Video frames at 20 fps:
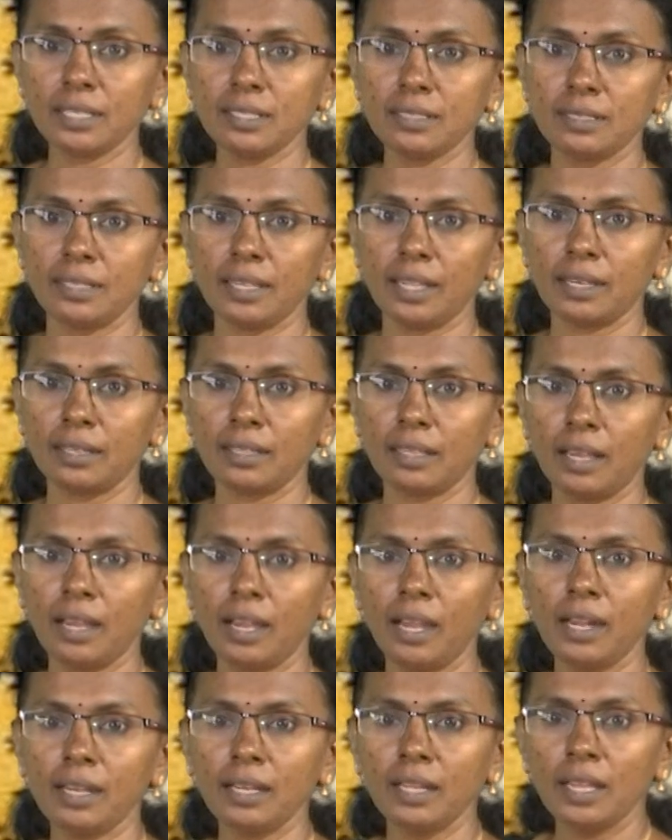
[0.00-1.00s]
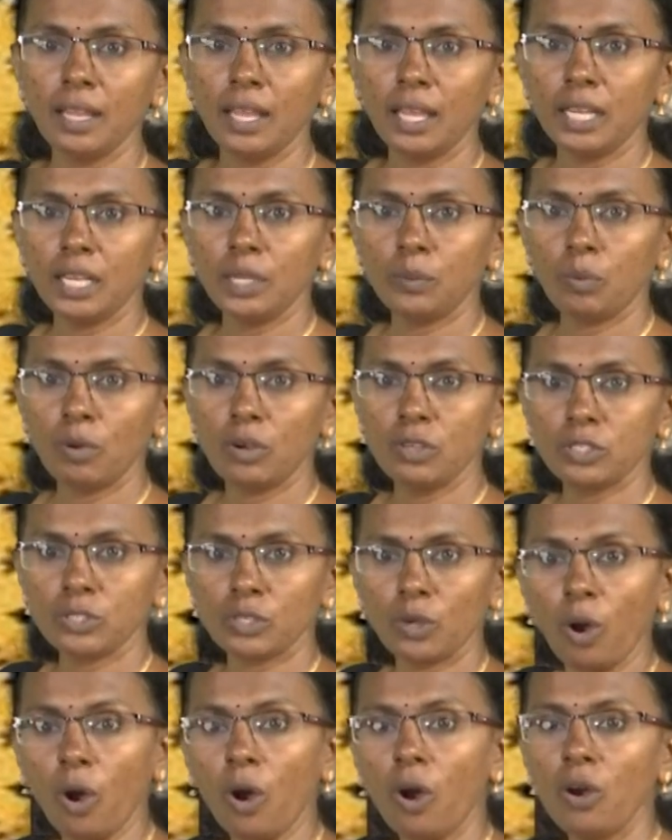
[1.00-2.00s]
said that it was
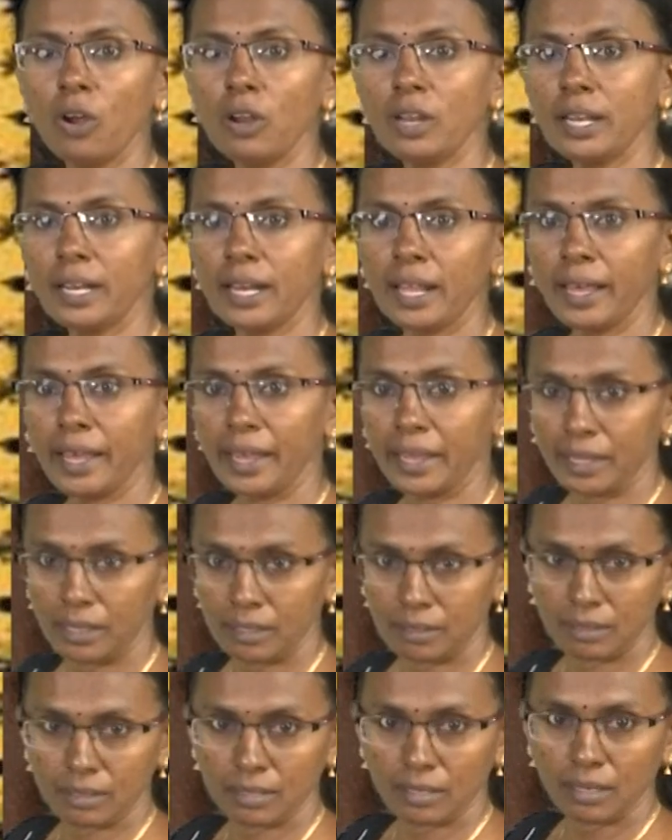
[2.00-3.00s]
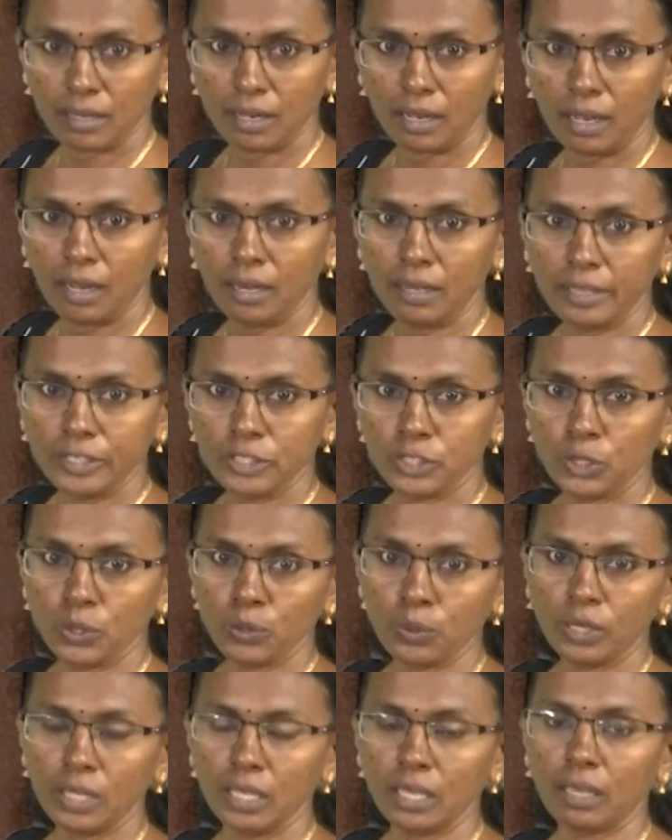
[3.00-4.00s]
all right and
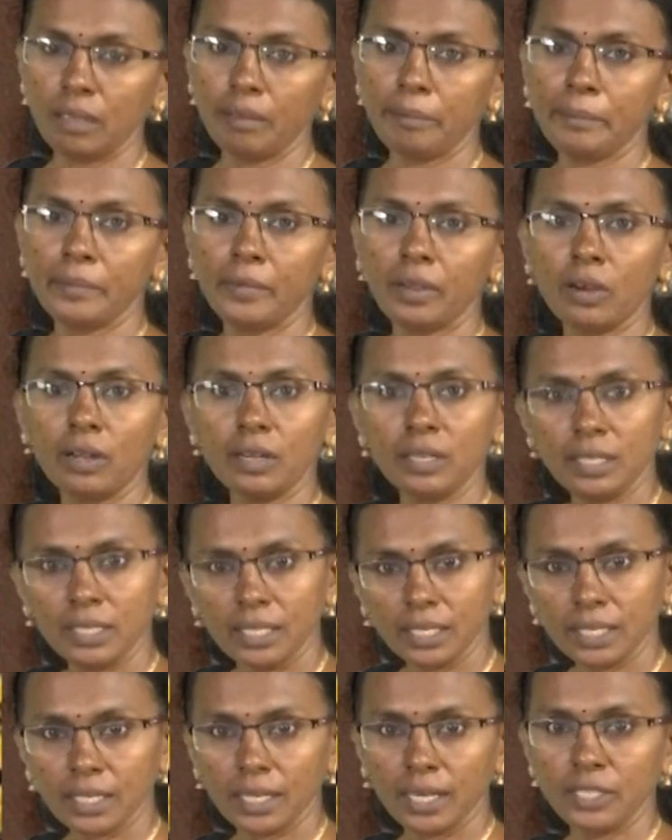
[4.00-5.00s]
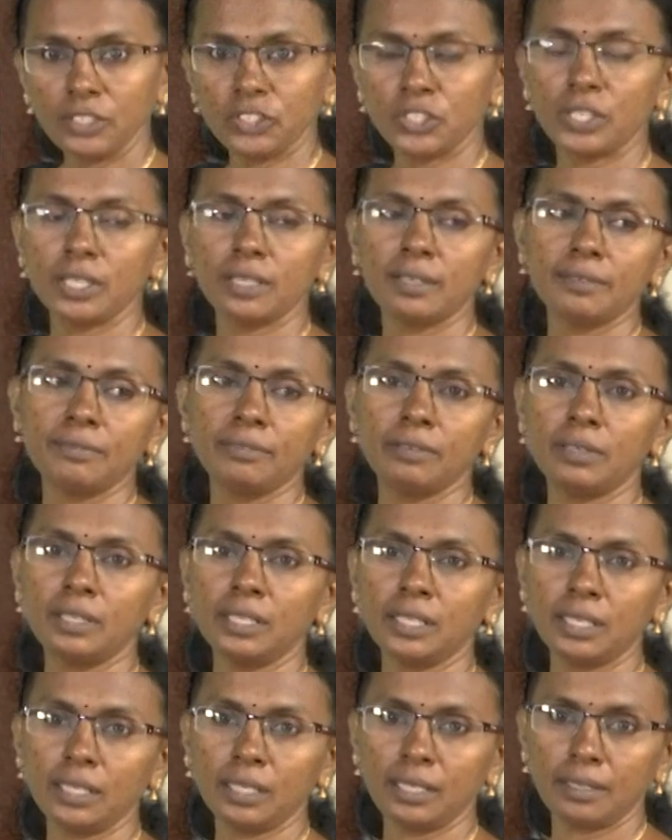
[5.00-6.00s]
issued him a ticket
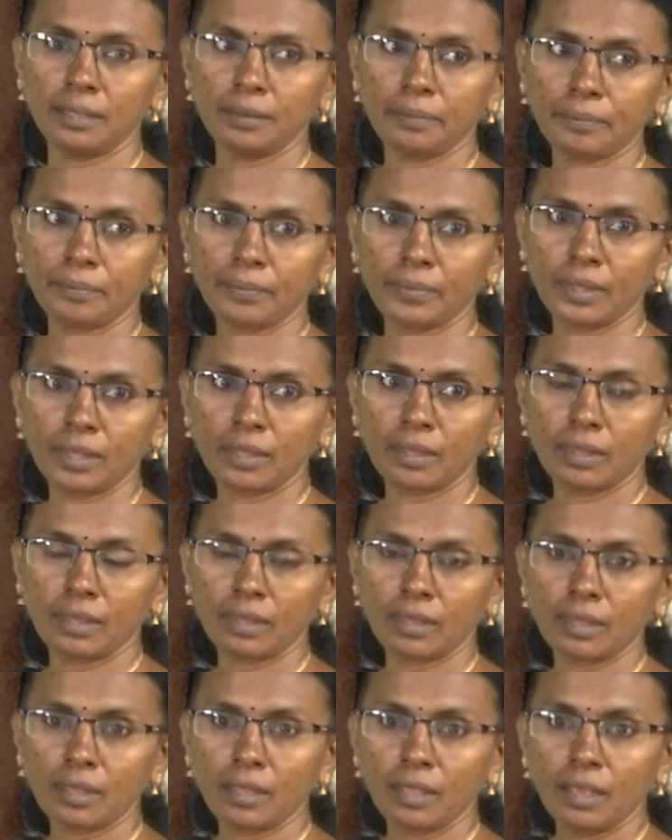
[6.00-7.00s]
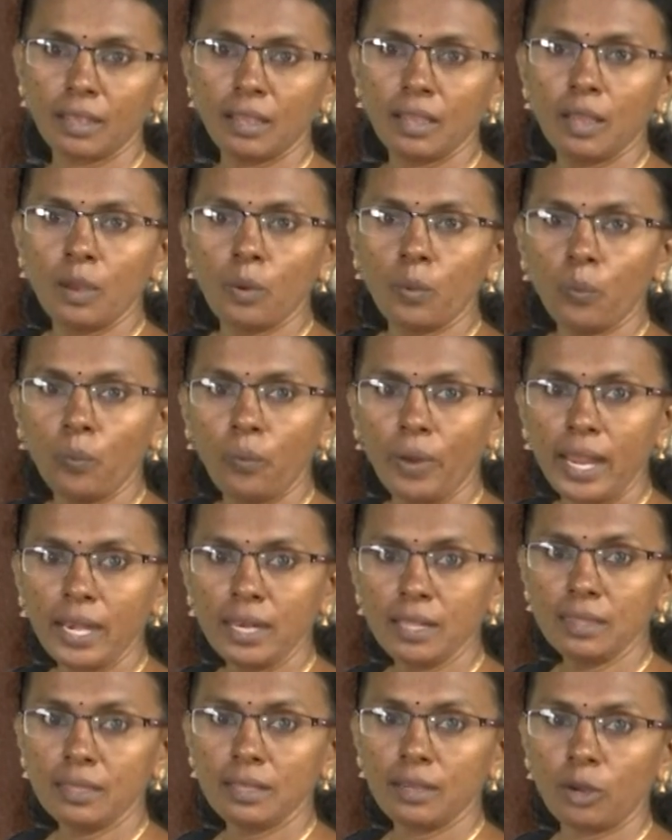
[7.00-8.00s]
cheerfully. When
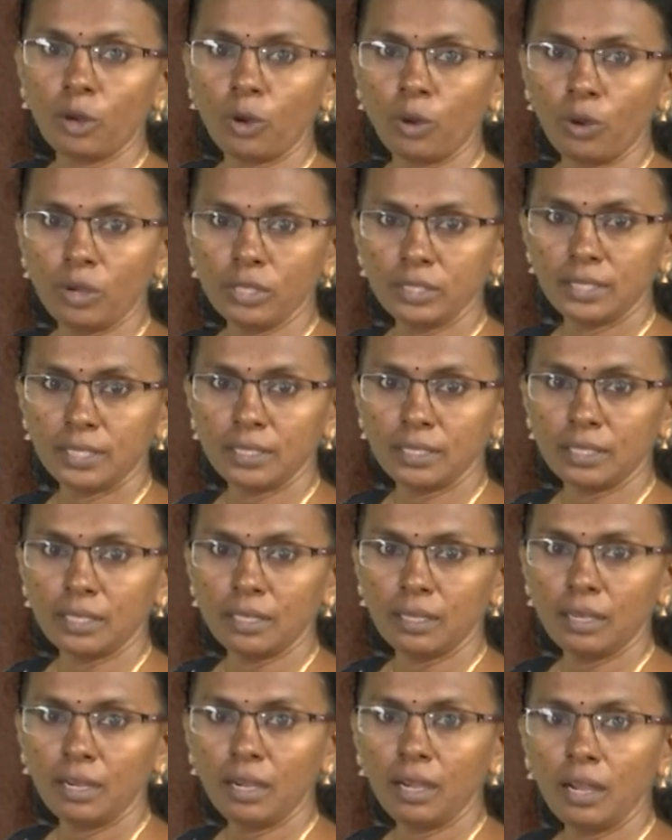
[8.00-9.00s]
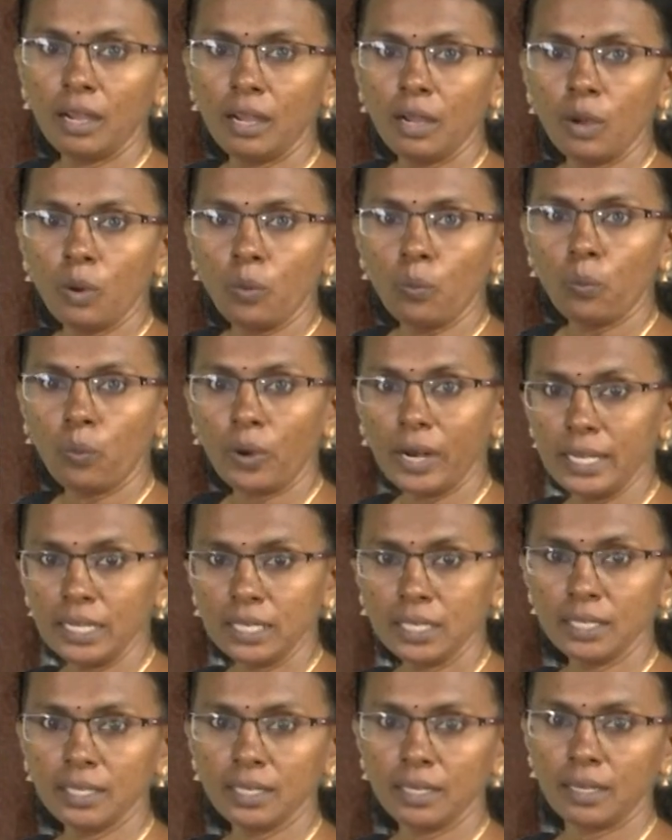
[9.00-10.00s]
the author
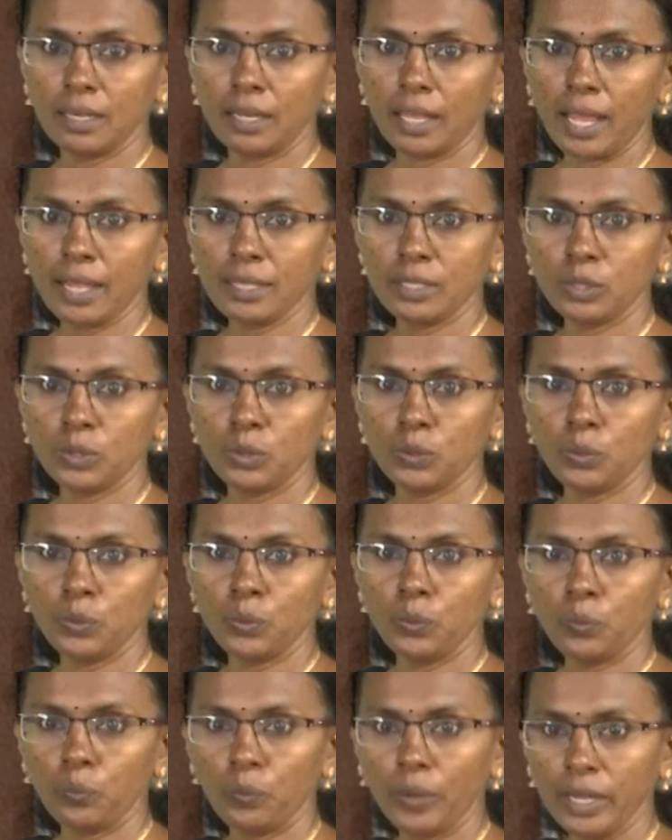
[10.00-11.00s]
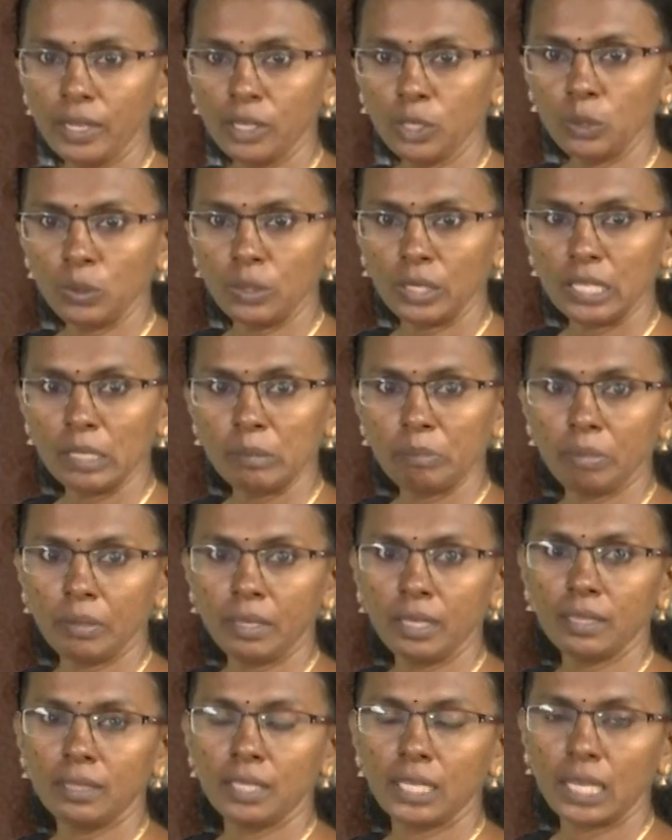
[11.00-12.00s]
wondered as to when to
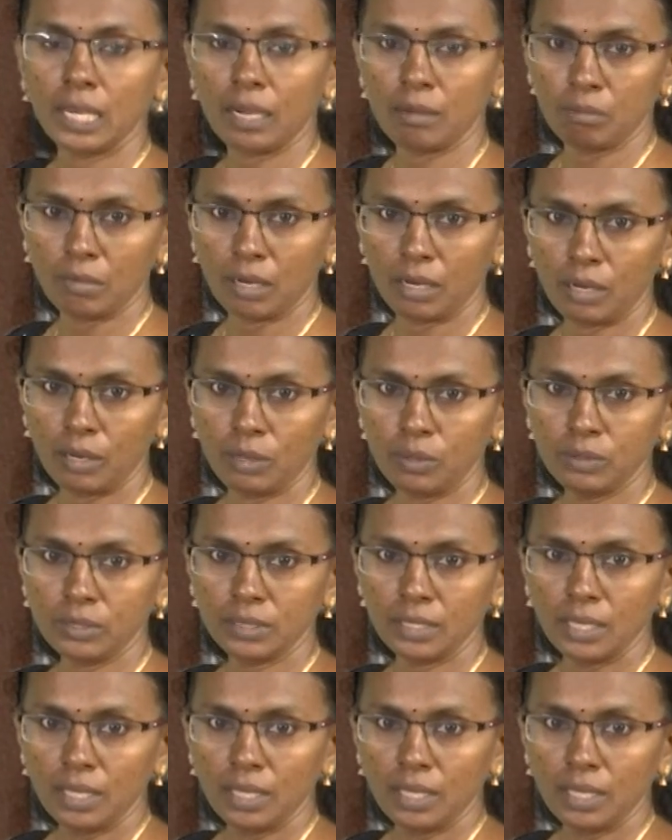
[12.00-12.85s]
repay the amount,